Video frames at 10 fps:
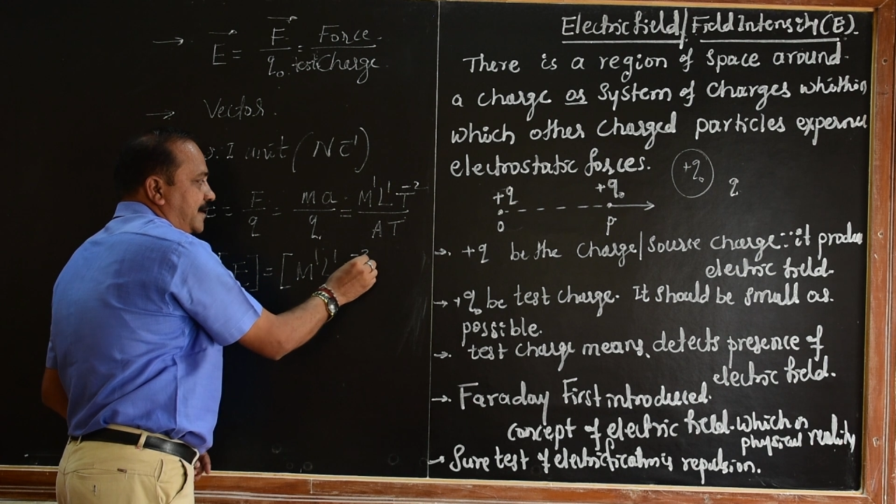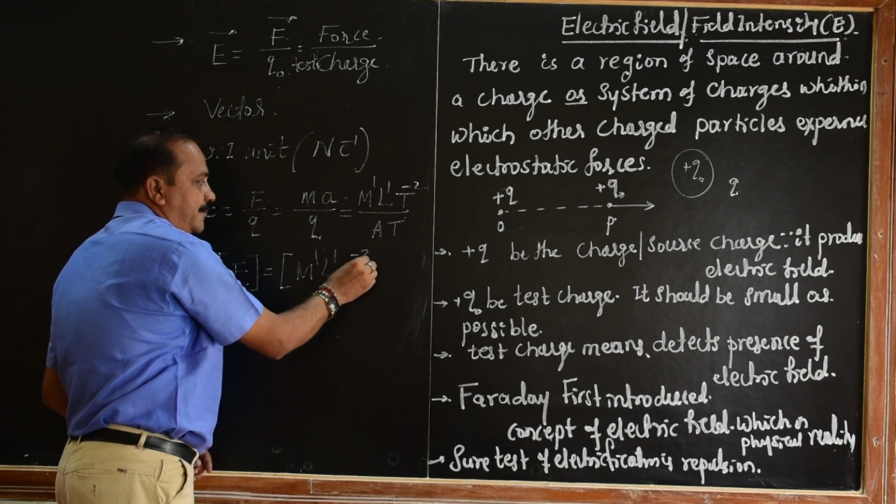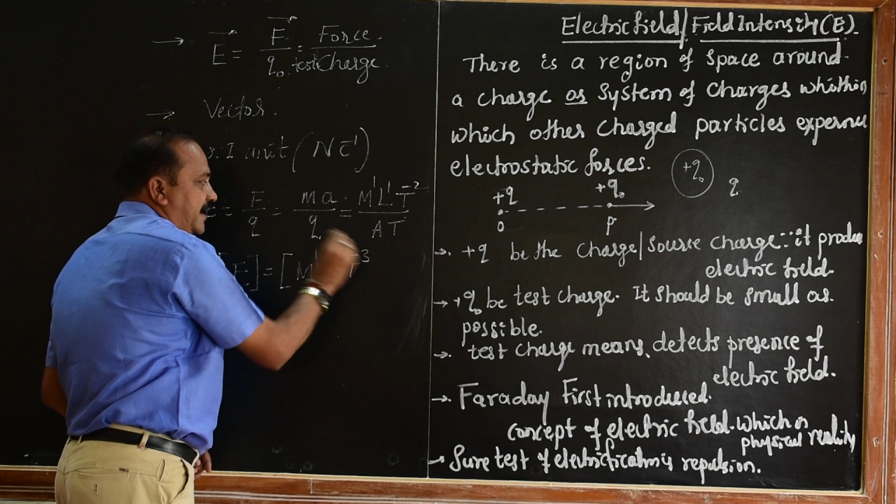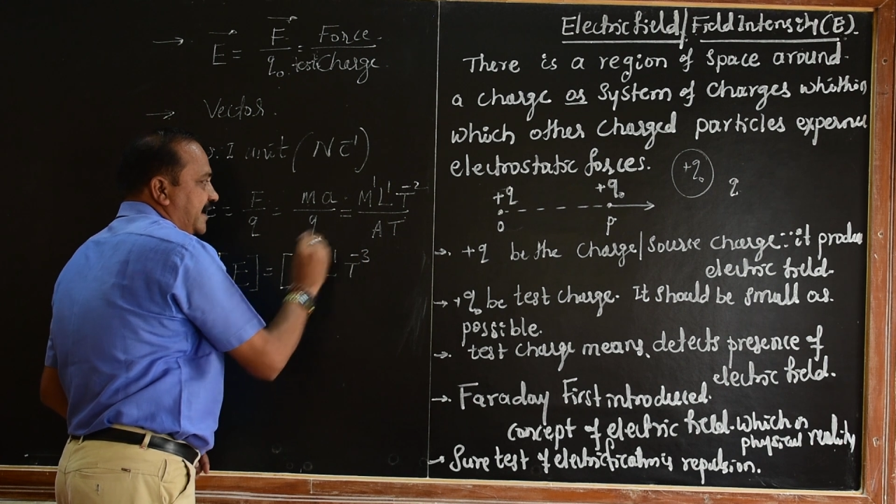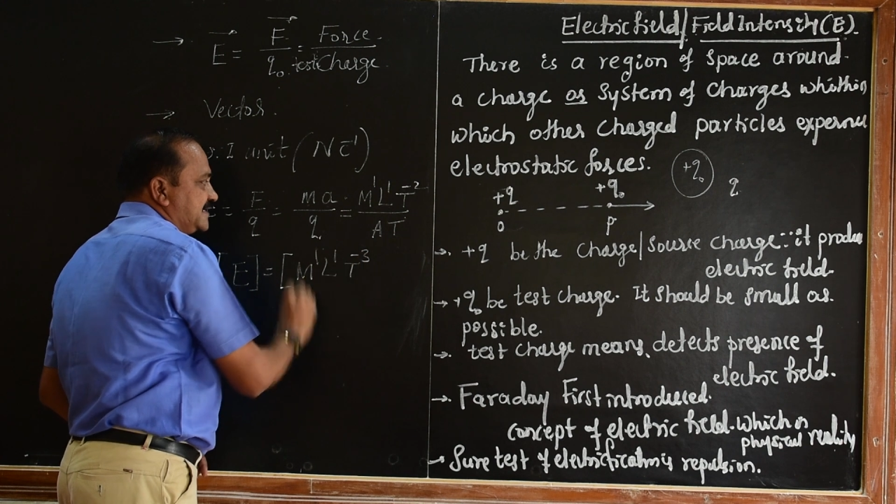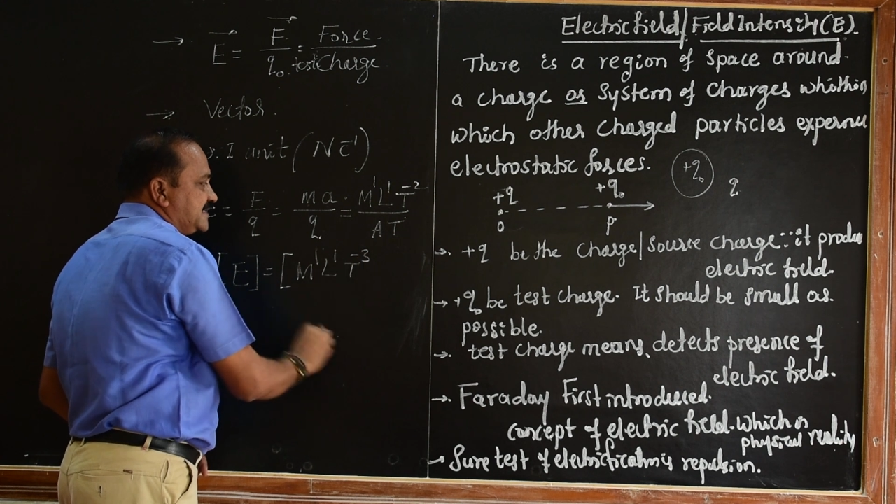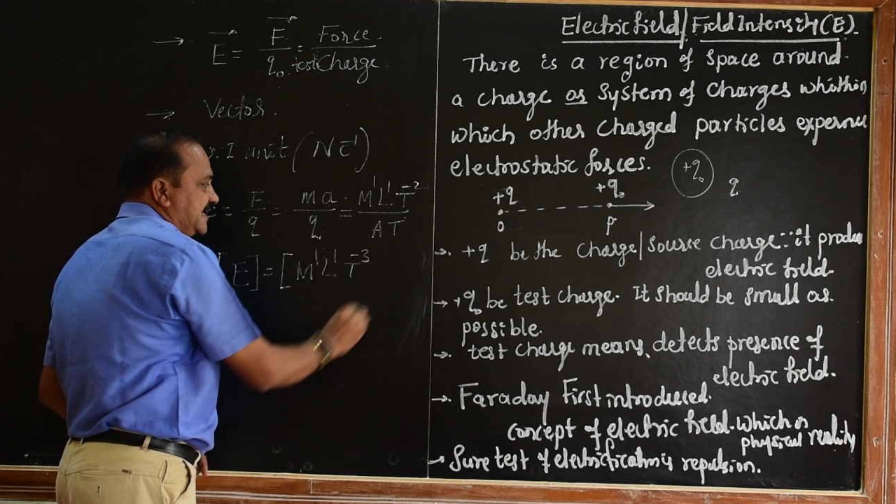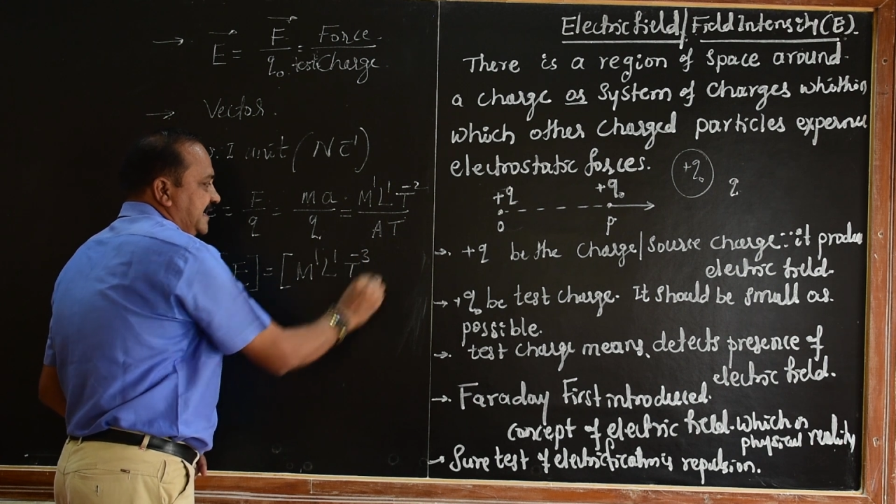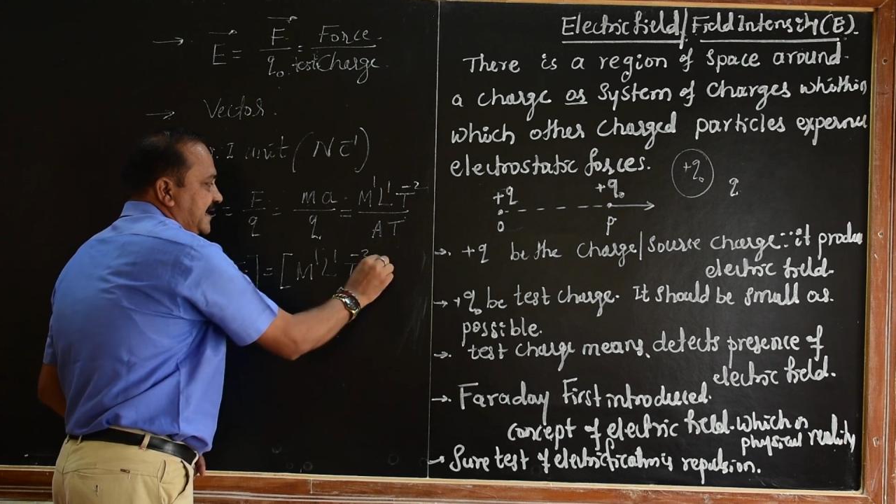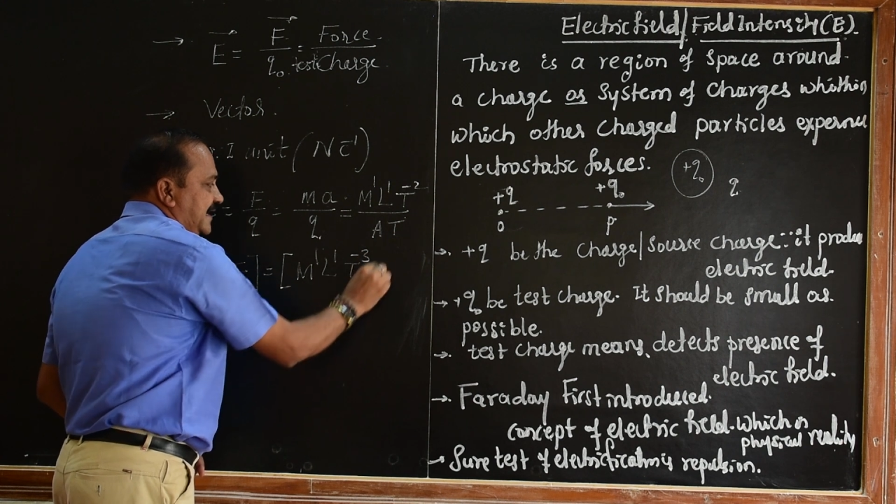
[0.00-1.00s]
Minus
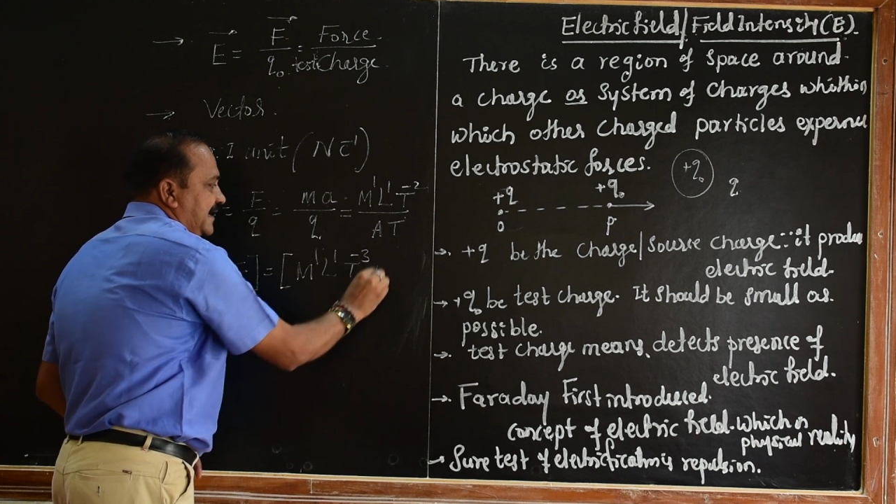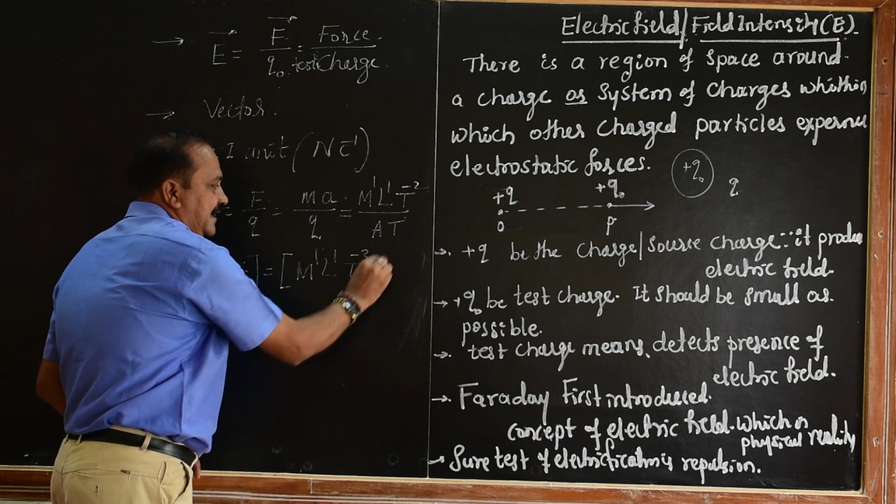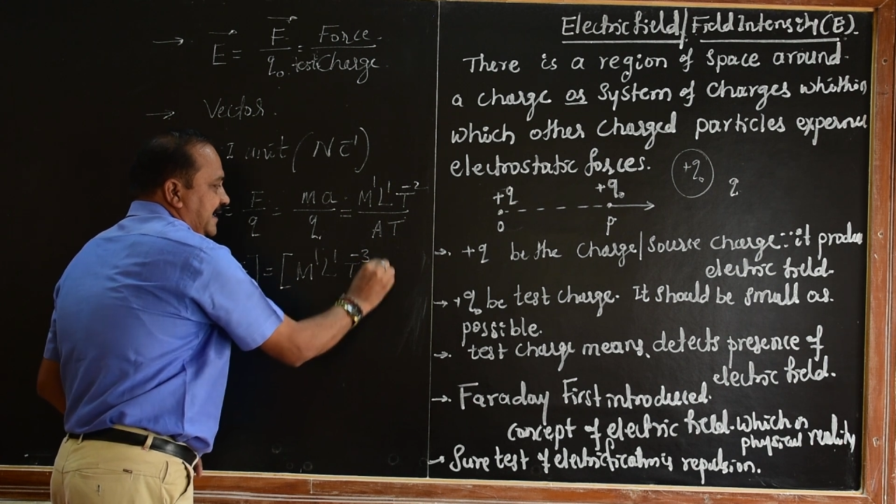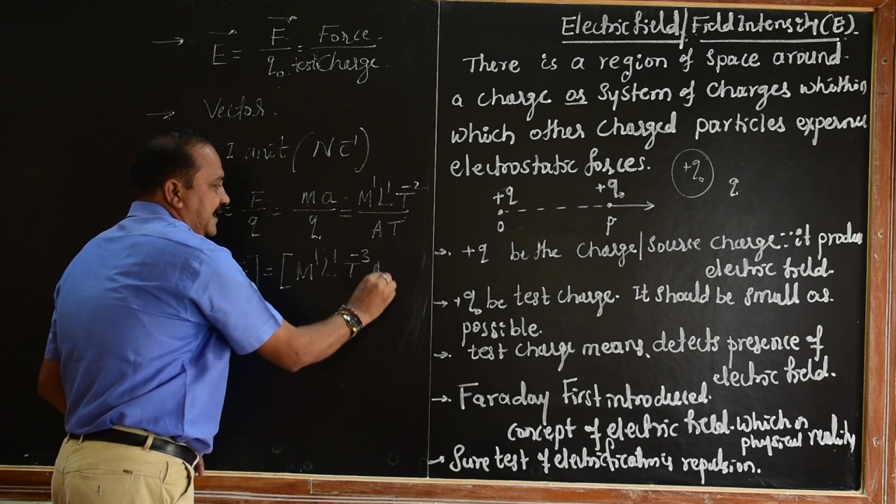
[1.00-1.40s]
3,